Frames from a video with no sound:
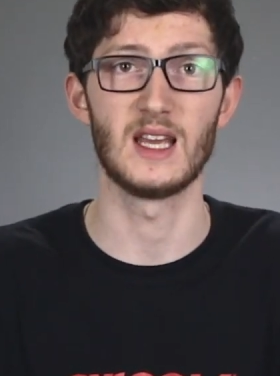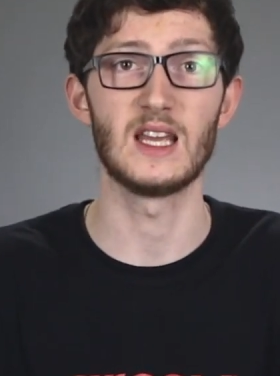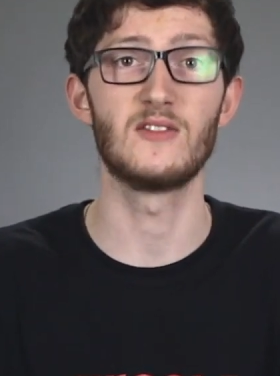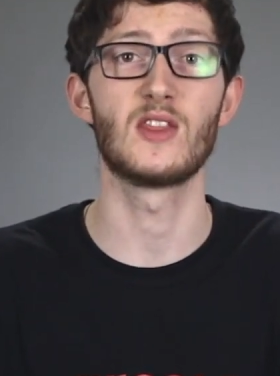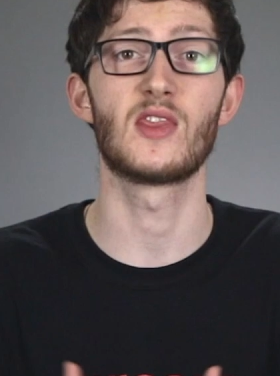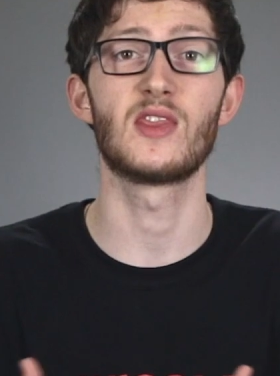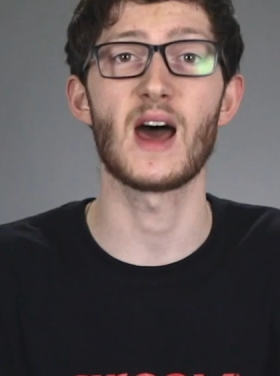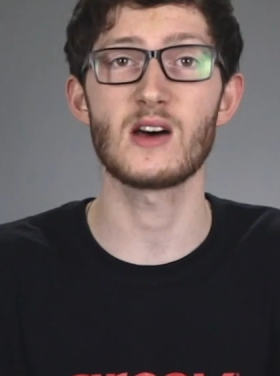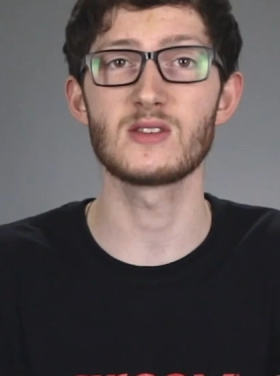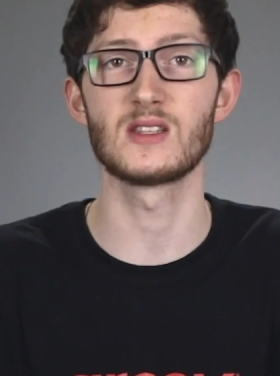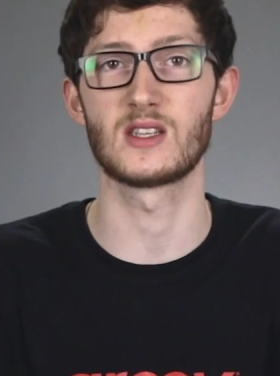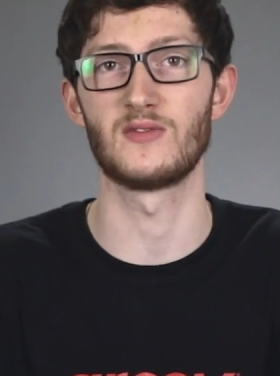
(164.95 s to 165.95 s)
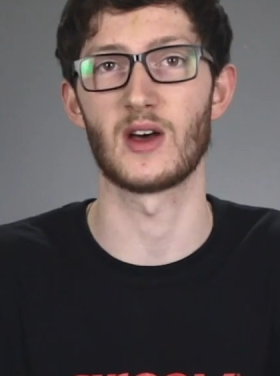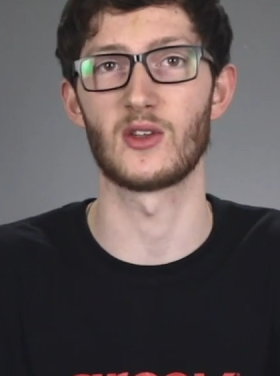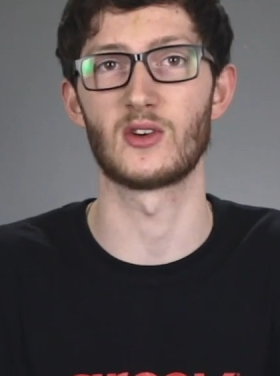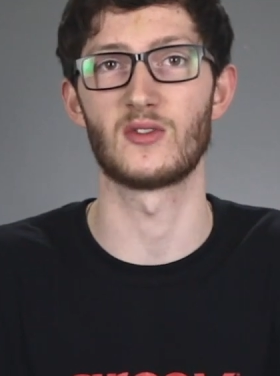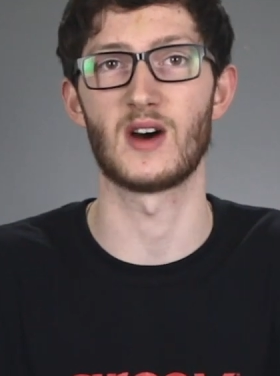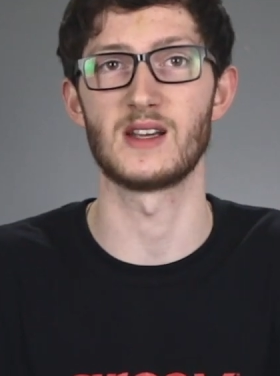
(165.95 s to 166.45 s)
even thousands of other
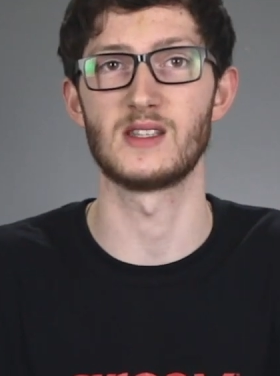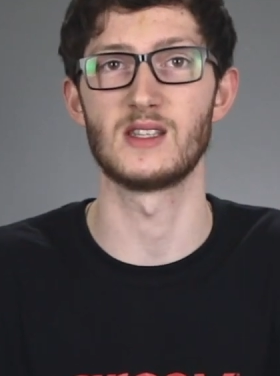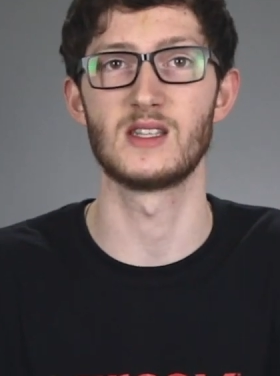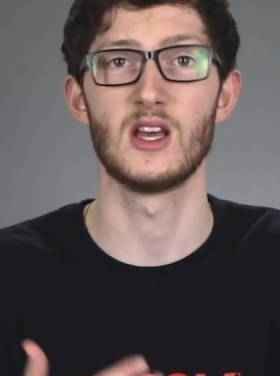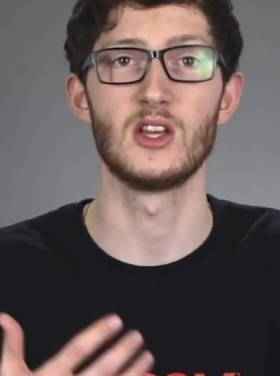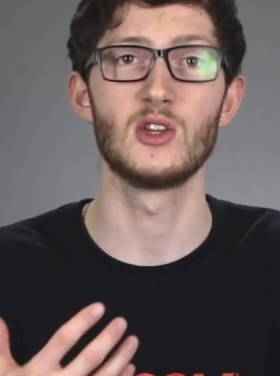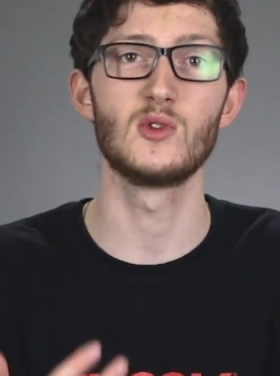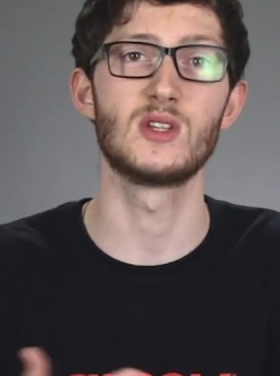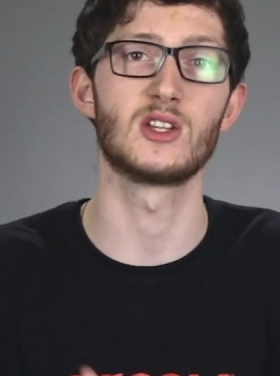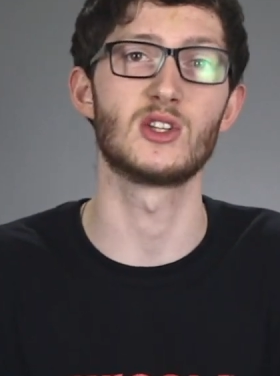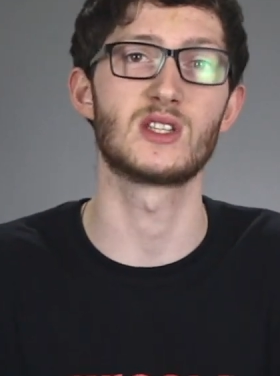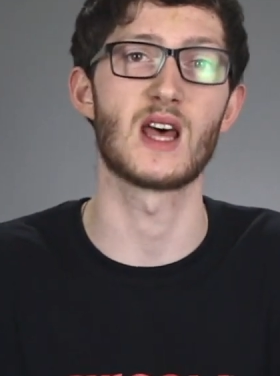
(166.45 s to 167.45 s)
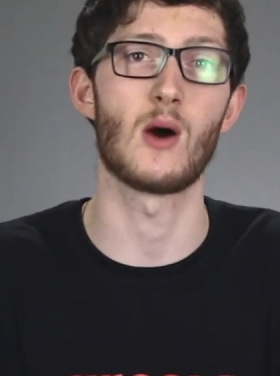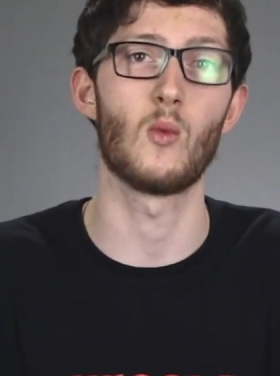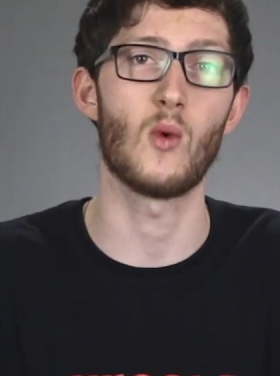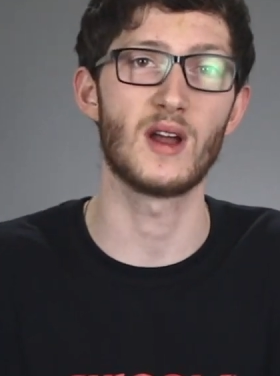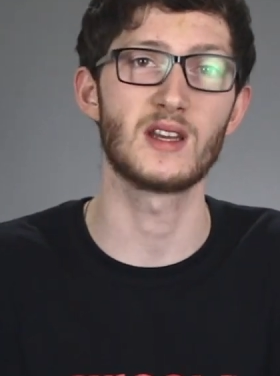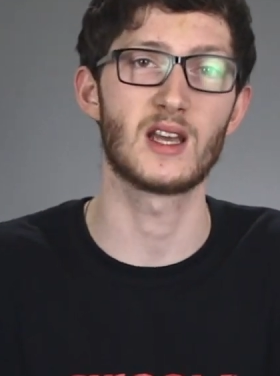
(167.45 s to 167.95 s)
devices using just that
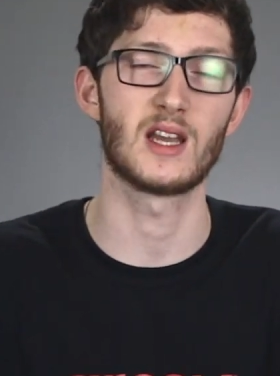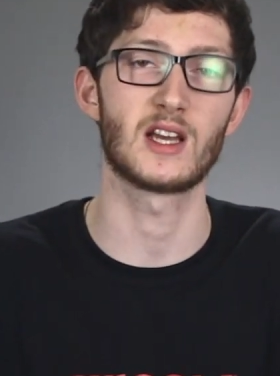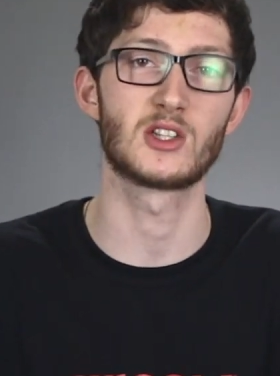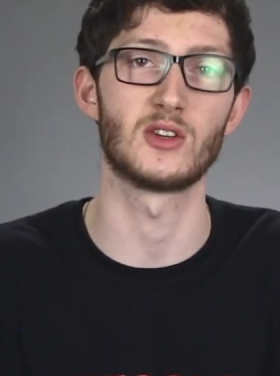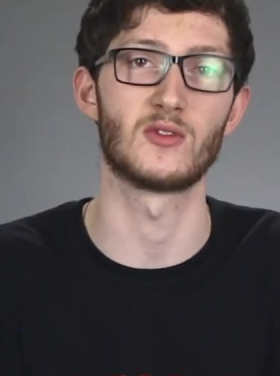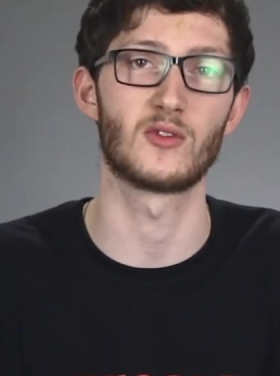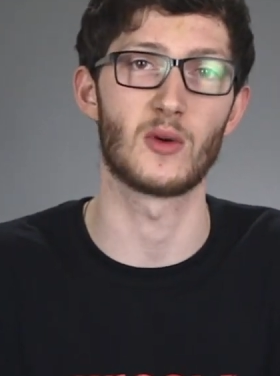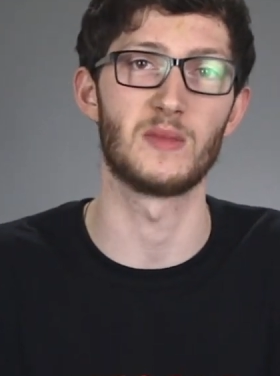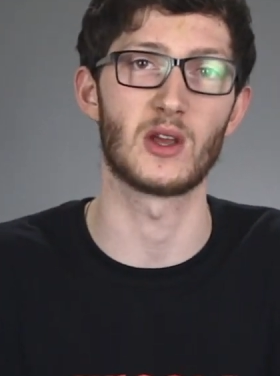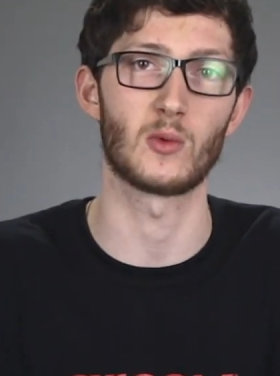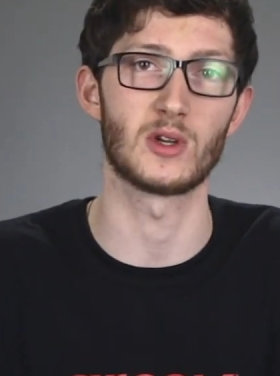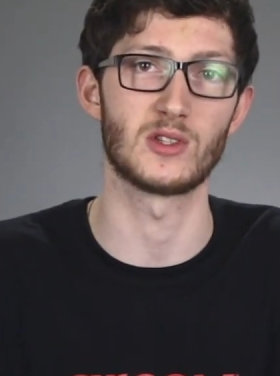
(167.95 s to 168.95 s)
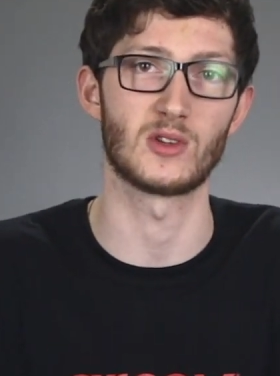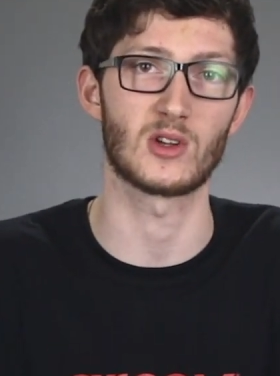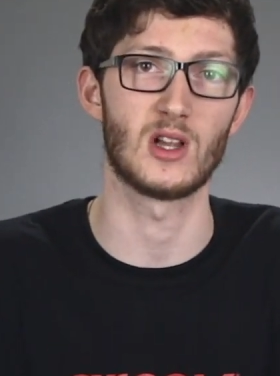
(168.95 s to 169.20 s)
one connection from the original